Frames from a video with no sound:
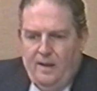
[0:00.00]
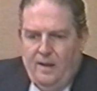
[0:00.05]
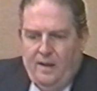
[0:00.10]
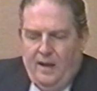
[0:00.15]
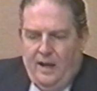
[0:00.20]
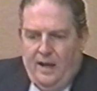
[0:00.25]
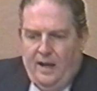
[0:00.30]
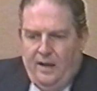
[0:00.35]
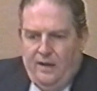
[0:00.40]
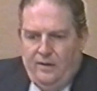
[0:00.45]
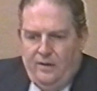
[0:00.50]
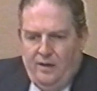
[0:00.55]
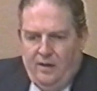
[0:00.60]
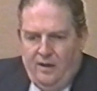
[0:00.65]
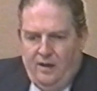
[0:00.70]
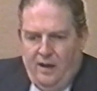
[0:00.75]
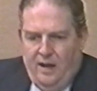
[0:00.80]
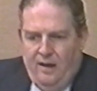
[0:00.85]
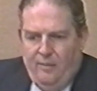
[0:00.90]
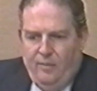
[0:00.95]
and a
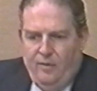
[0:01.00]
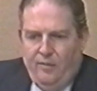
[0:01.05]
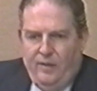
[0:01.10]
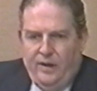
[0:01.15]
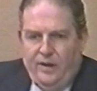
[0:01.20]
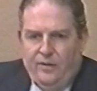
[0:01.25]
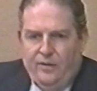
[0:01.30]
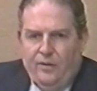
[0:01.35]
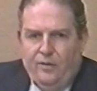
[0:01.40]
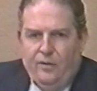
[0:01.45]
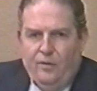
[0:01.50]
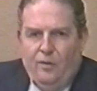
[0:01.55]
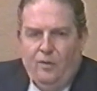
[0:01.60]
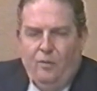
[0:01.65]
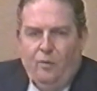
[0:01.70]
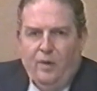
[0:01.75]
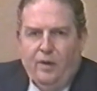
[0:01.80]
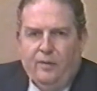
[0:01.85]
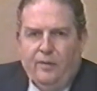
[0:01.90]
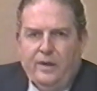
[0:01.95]
collaborator,
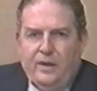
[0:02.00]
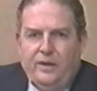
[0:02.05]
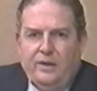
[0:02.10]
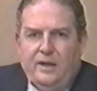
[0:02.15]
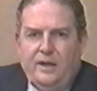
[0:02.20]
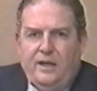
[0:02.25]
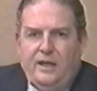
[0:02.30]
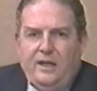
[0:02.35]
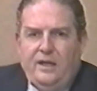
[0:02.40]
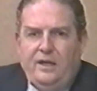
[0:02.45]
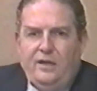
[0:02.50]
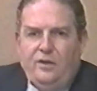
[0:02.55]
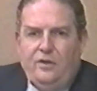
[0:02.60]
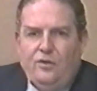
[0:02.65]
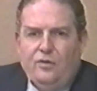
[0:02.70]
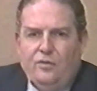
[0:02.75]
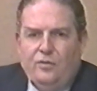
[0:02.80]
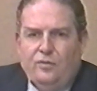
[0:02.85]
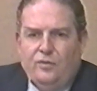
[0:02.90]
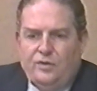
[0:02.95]
wherein he
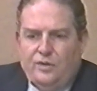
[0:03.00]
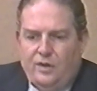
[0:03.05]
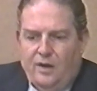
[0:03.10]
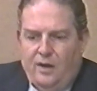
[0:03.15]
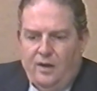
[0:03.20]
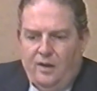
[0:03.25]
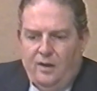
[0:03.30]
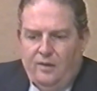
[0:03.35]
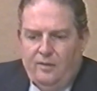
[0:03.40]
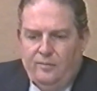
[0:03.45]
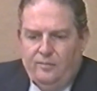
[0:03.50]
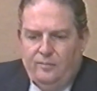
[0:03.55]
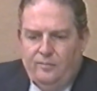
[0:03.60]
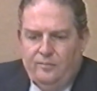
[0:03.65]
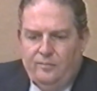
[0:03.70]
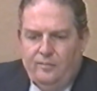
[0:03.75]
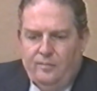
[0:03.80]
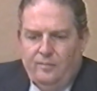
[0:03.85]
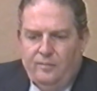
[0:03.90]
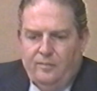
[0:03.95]
used
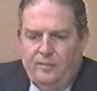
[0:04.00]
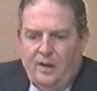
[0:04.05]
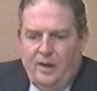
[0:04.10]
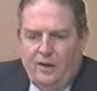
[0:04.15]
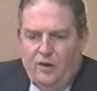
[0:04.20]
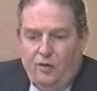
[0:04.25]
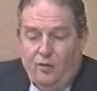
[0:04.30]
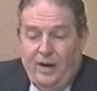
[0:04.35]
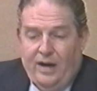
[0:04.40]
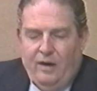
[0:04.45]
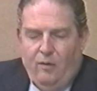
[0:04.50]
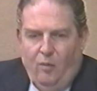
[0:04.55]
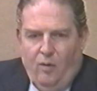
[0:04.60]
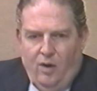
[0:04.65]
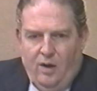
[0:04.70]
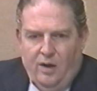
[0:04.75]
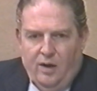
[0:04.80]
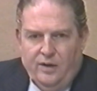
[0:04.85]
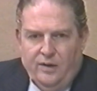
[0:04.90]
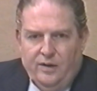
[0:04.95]
a
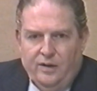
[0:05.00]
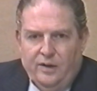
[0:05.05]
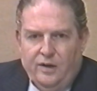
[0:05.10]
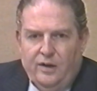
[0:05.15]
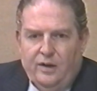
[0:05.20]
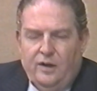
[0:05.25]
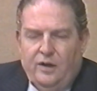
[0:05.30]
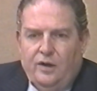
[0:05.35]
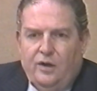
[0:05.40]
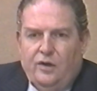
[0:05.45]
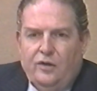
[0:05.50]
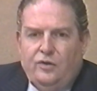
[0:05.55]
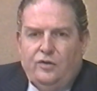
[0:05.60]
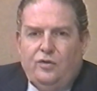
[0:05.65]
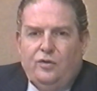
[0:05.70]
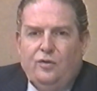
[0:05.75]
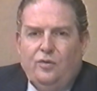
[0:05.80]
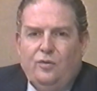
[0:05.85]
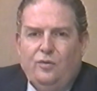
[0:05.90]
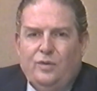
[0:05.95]
Cray-1
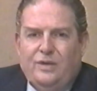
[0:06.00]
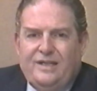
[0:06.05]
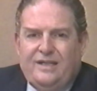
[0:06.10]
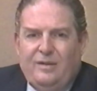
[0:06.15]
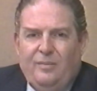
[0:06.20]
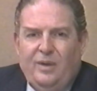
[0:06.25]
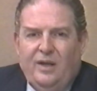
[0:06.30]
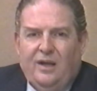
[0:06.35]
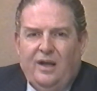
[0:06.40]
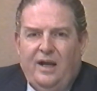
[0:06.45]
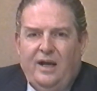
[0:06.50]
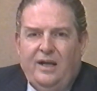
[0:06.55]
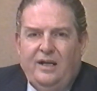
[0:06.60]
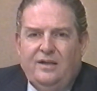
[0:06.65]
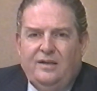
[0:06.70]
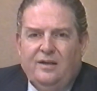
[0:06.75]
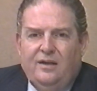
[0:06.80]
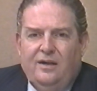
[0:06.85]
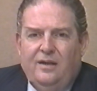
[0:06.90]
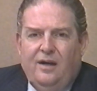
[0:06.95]
to simulate
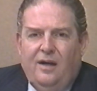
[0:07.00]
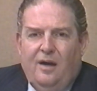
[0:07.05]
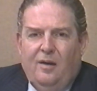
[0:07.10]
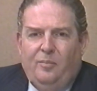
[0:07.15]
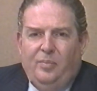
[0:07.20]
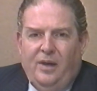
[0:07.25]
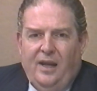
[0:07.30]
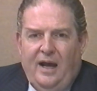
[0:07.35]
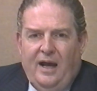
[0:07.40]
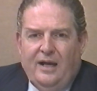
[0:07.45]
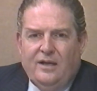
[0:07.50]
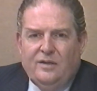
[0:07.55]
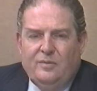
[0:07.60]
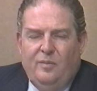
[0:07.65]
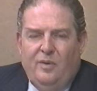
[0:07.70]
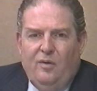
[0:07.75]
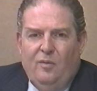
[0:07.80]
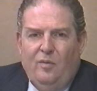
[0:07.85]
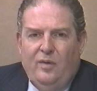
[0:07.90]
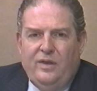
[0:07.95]
a
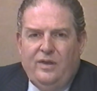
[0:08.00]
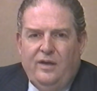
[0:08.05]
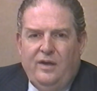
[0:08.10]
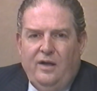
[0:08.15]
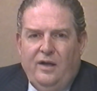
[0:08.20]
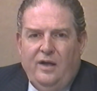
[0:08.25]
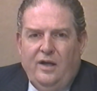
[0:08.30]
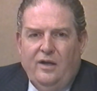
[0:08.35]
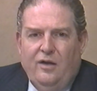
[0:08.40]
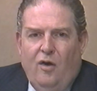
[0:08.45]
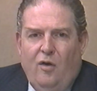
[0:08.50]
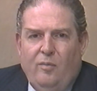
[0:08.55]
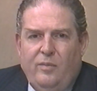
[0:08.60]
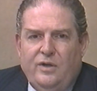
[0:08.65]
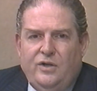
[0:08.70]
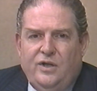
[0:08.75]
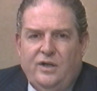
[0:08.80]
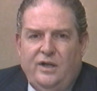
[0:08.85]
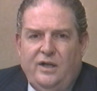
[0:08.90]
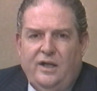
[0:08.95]
plasma with
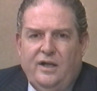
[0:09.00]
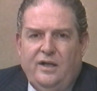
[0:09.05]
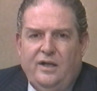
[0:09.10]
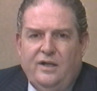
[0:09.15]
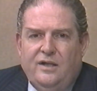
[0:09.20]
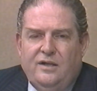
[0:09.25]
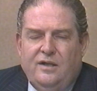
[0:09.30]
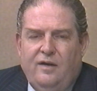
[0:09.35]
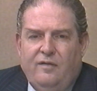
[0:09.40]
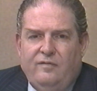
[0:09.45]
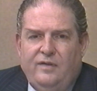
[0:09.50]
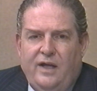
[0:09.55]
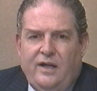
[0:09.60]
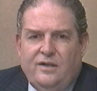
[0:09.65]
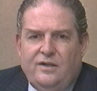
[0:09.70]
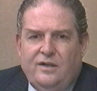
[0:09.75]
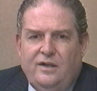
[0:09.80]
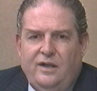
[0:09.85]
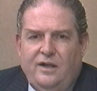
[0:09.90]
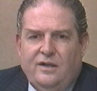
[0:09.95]
inhomogeneities of
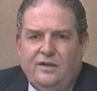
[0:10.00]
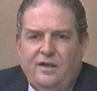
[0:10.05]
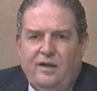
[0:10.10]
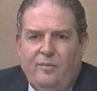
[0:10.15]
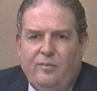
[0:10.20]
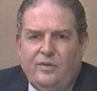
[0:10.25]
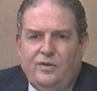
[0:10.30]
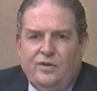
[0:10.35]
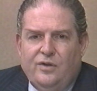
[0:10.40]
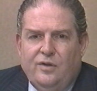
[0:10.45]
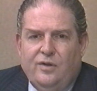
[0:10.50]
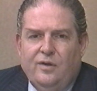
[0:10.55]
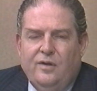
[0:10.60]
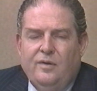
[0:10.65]
density and temperature